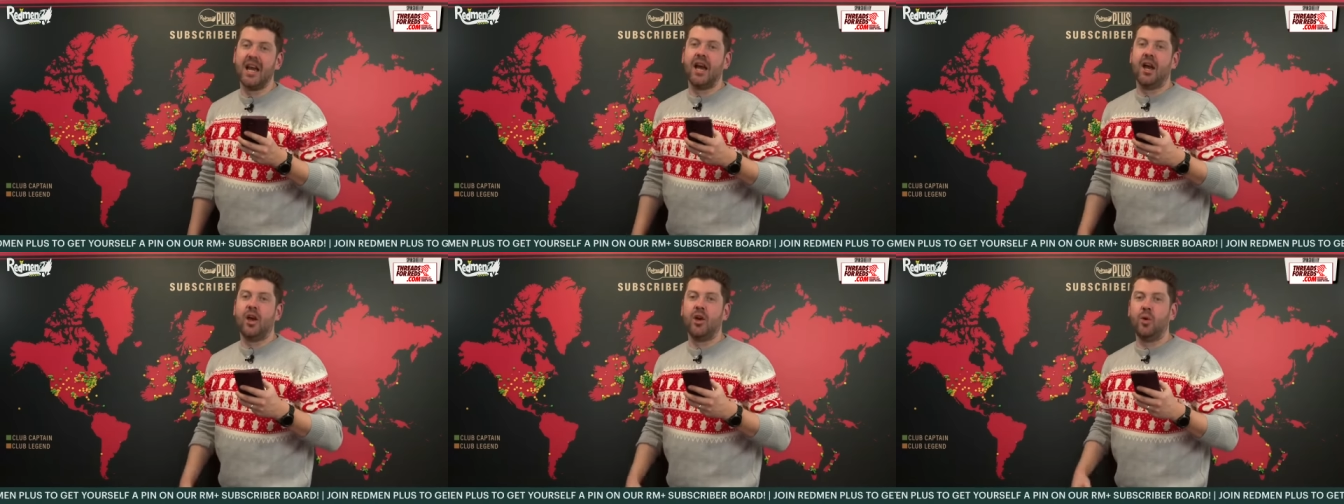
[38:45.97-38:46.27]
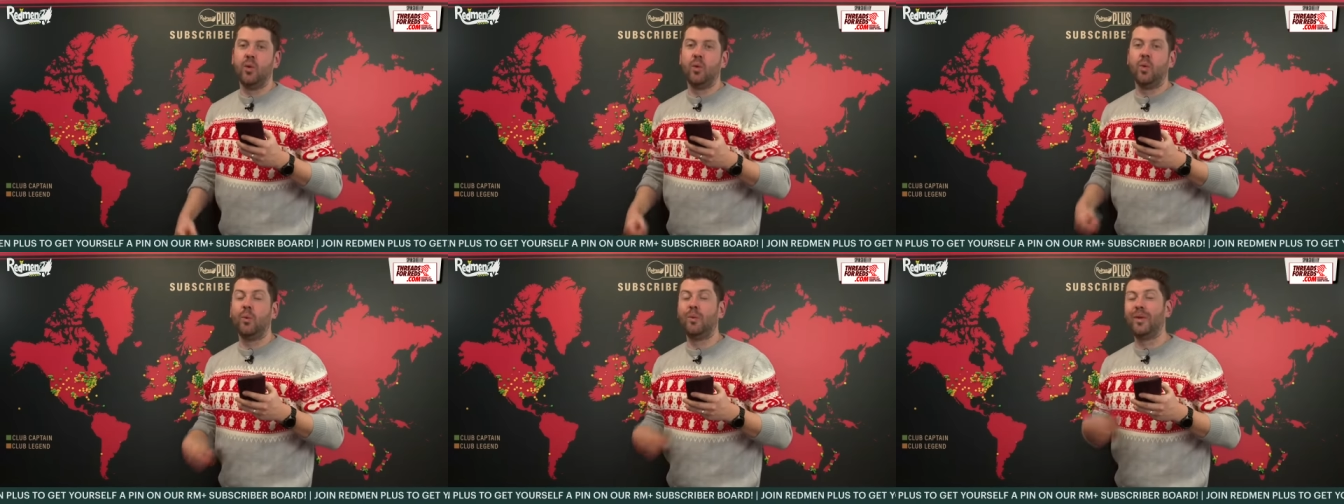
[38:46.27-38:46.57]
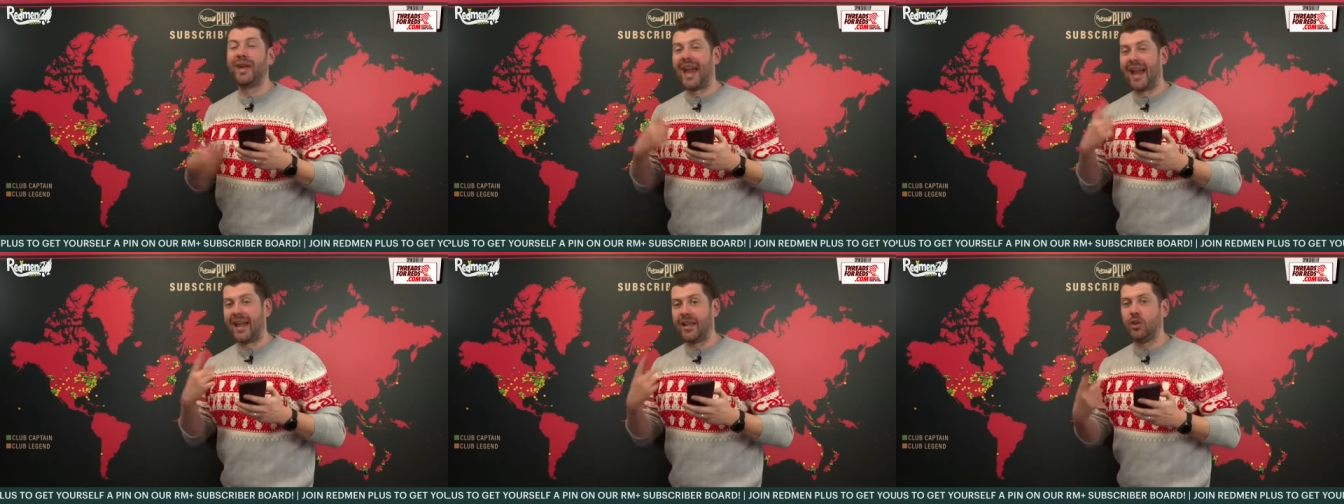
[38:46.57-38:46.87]
who will be
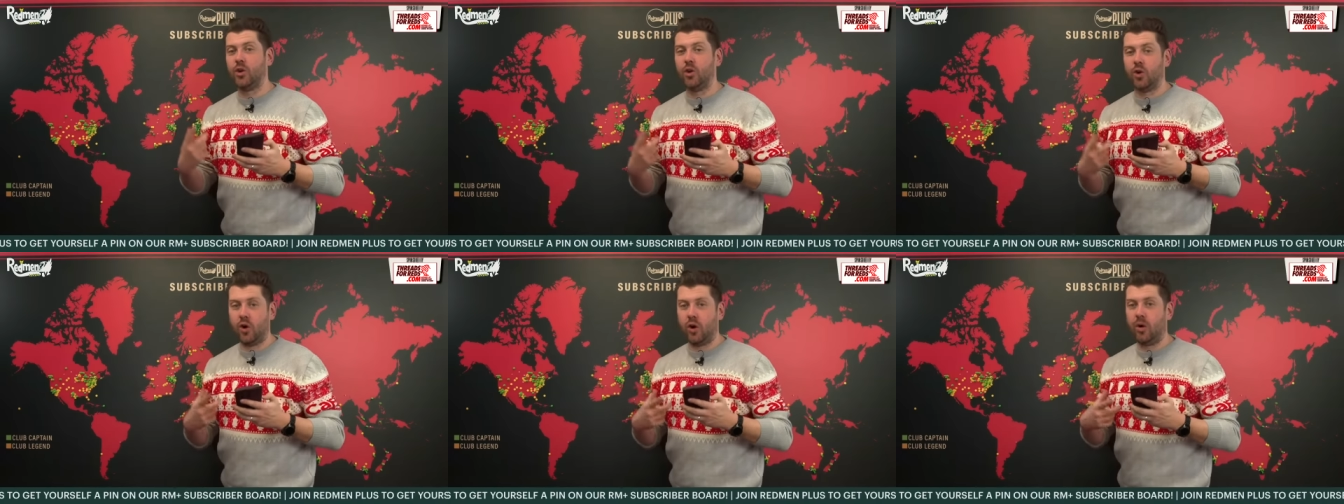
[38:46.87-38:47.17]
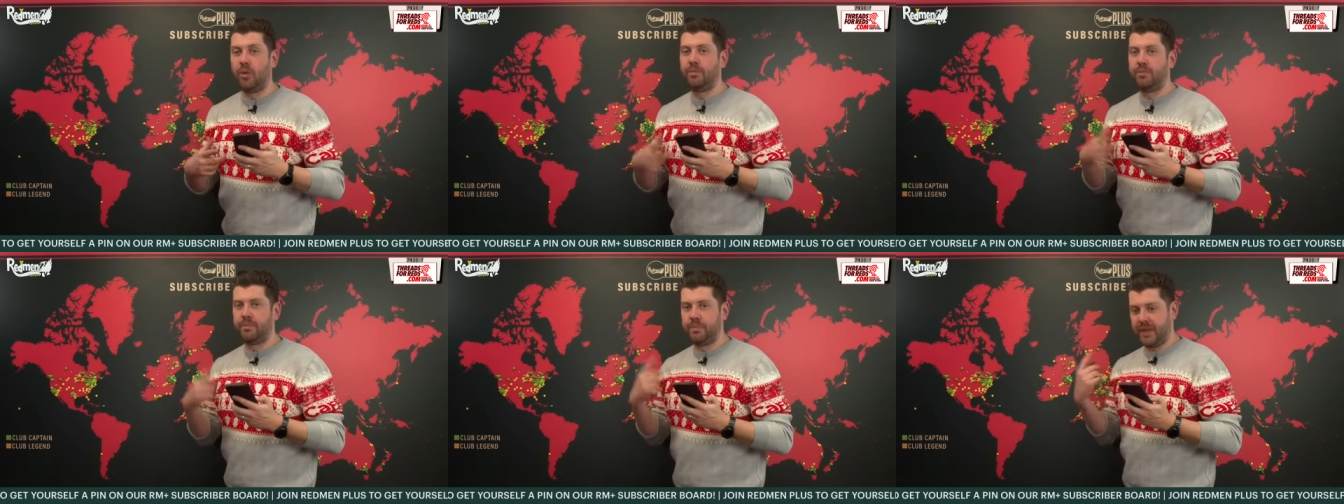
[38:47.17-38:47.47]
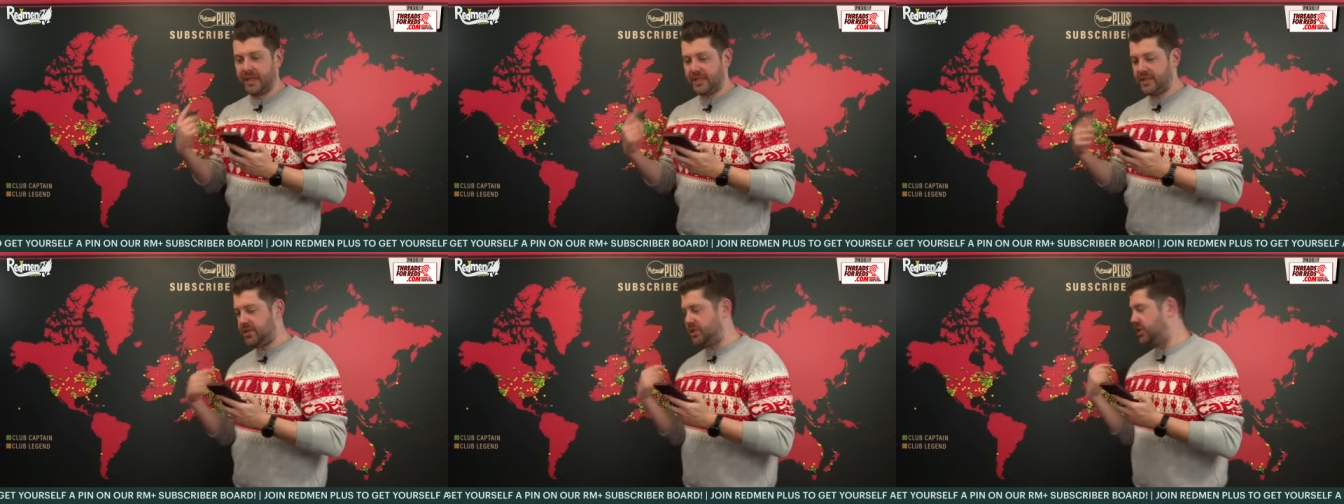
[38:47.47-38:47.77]
getting your
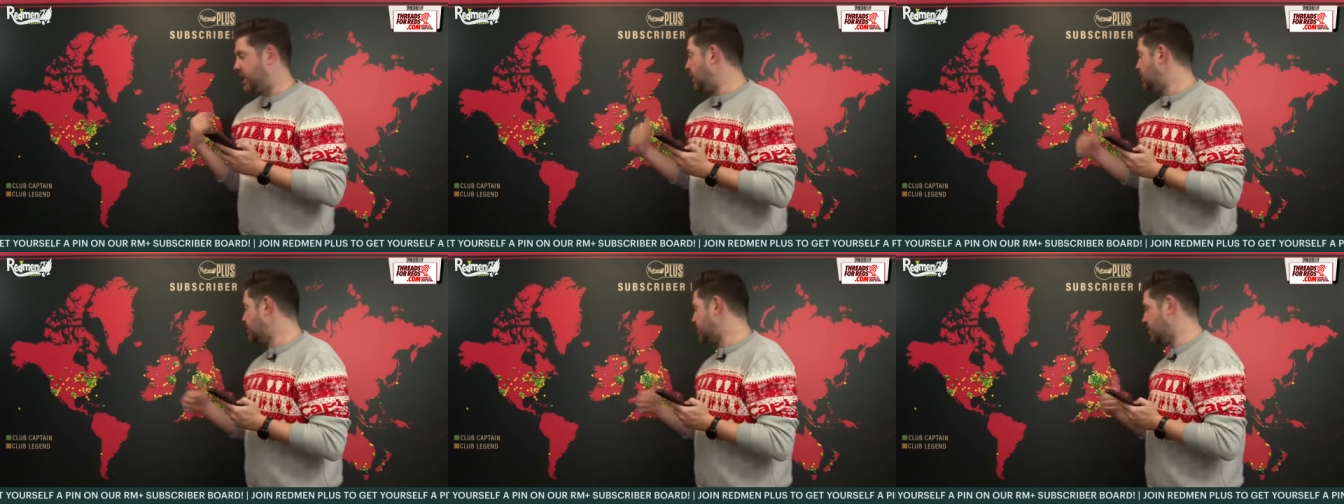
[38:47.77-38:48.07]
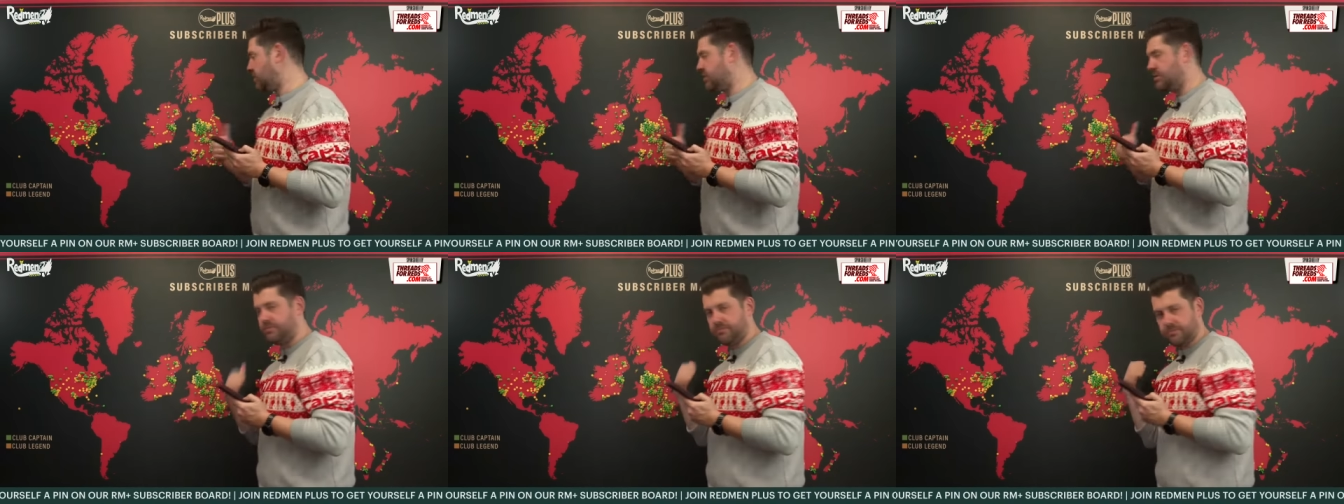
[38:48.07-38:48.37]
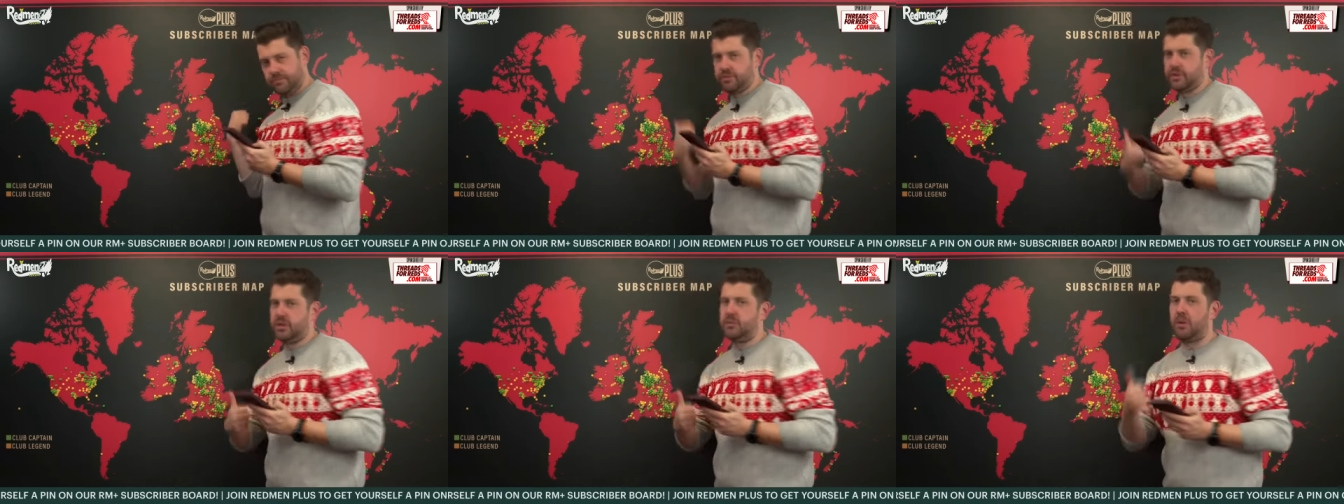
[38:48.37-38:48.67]
pins and shout outs
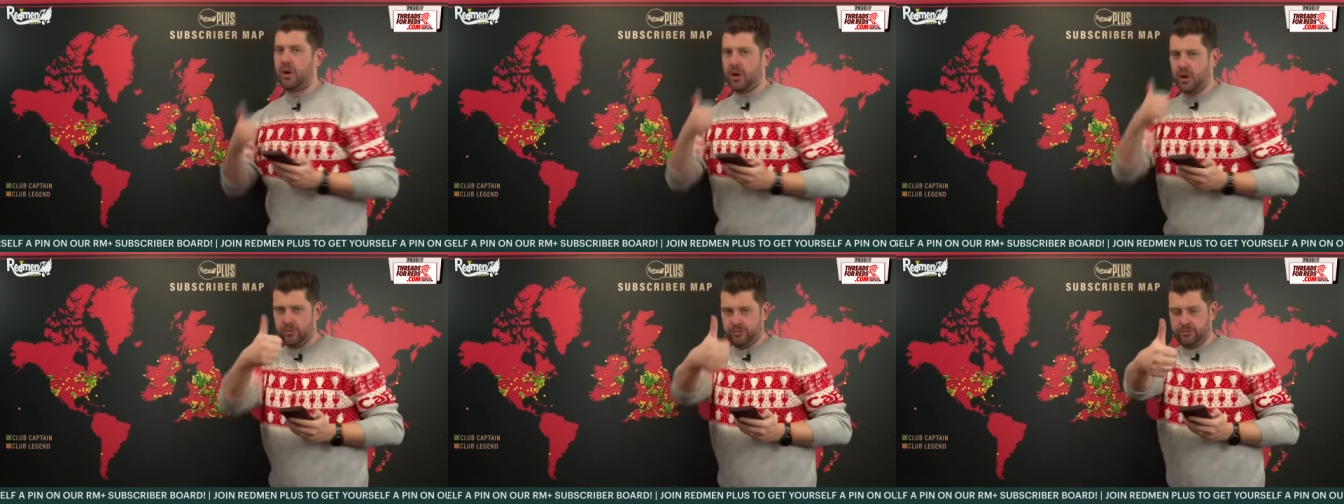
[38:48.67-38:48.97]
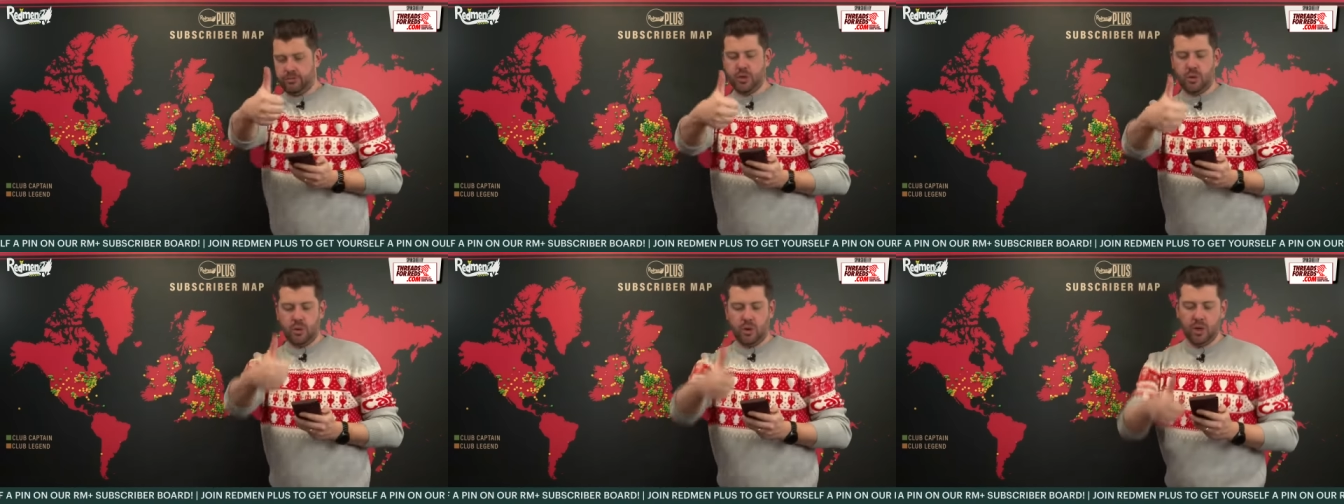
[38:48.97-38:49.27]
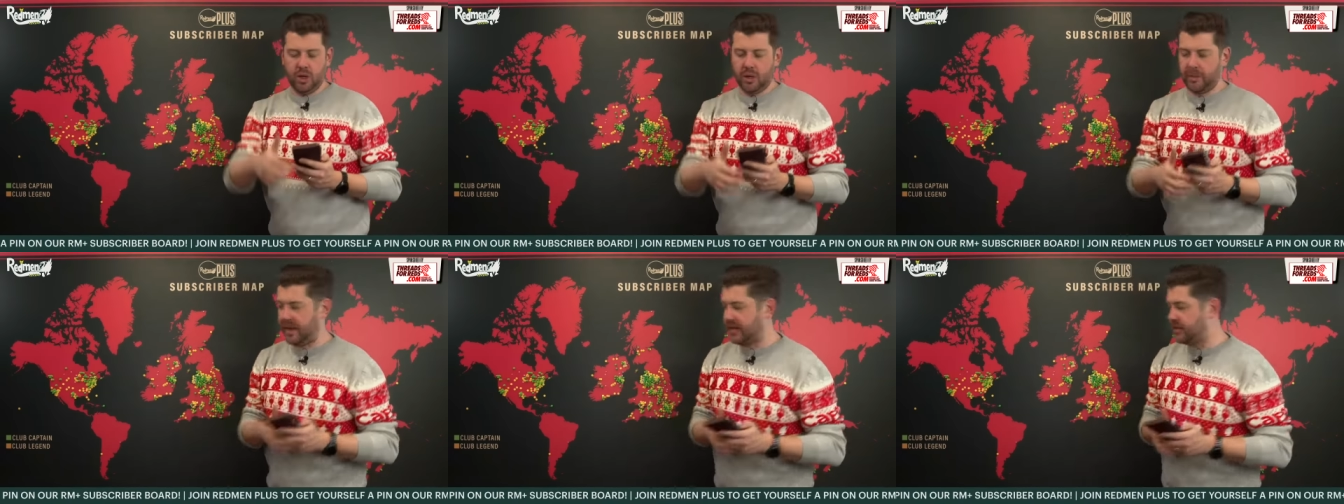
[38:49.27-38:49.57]
tomorrow. So,
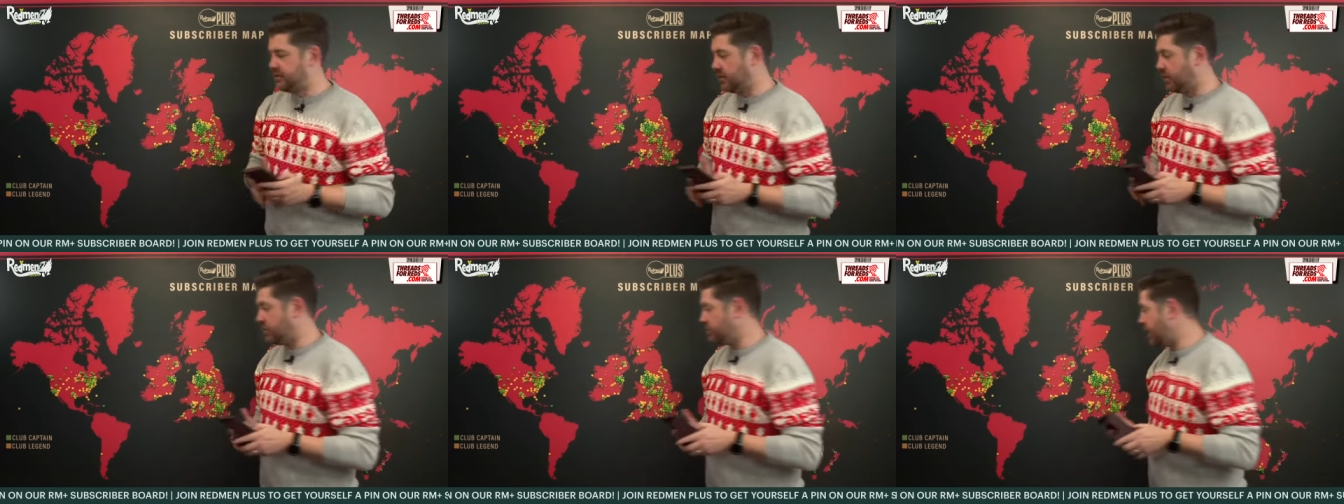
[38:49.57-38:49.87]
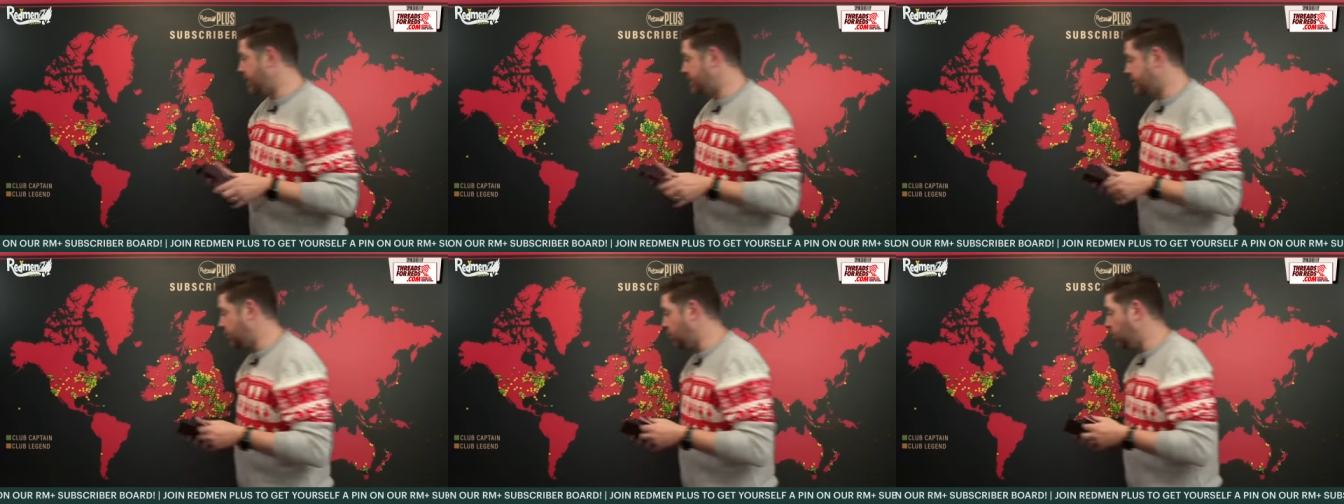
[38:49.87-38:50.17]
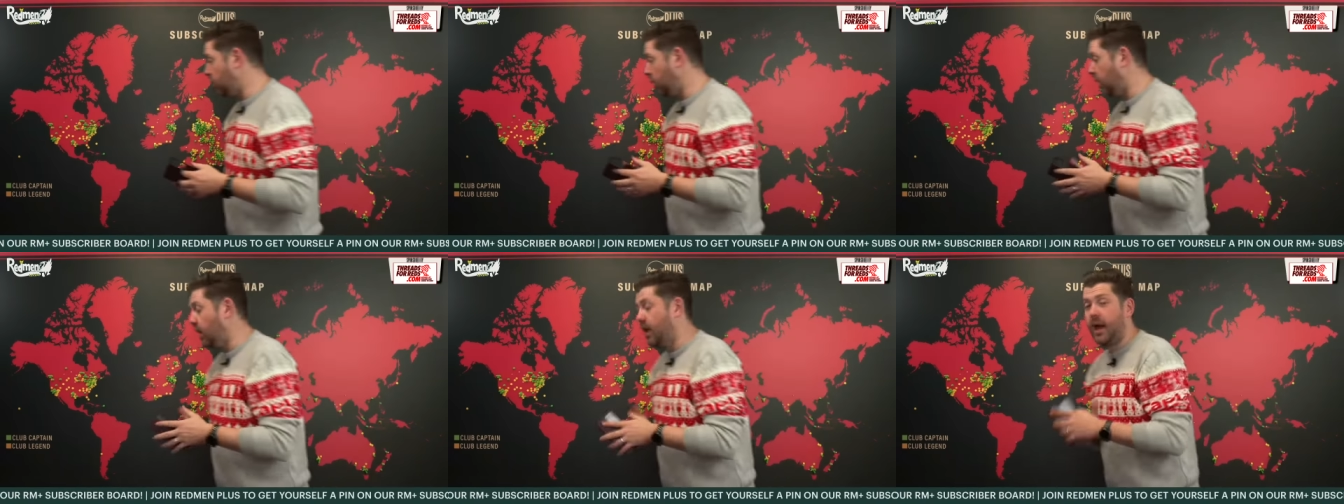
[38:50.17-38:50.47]
all the best for you. Right,
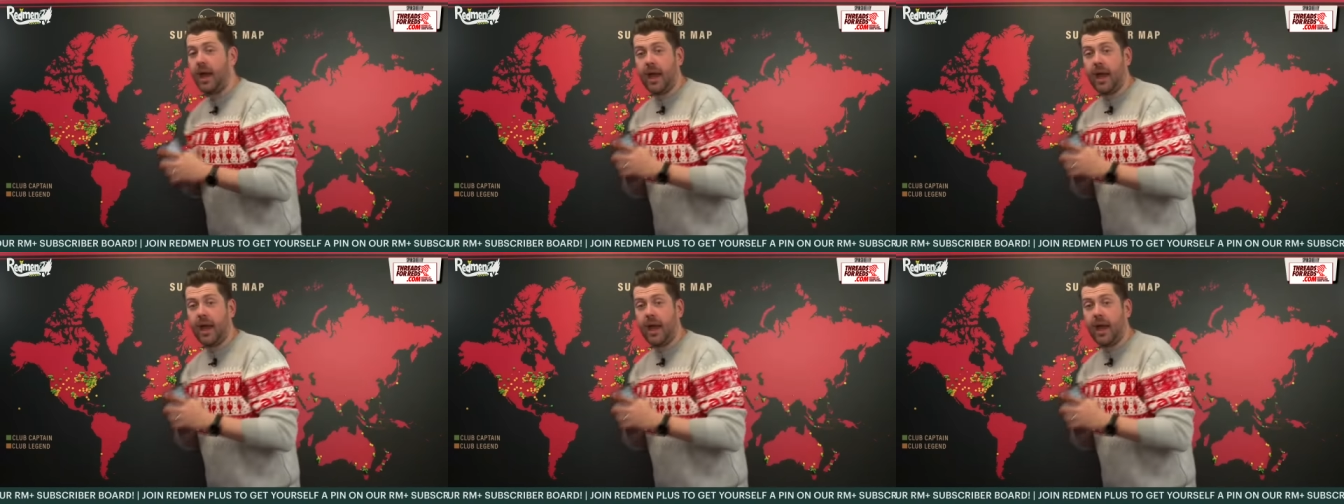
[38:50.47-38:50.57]
cool.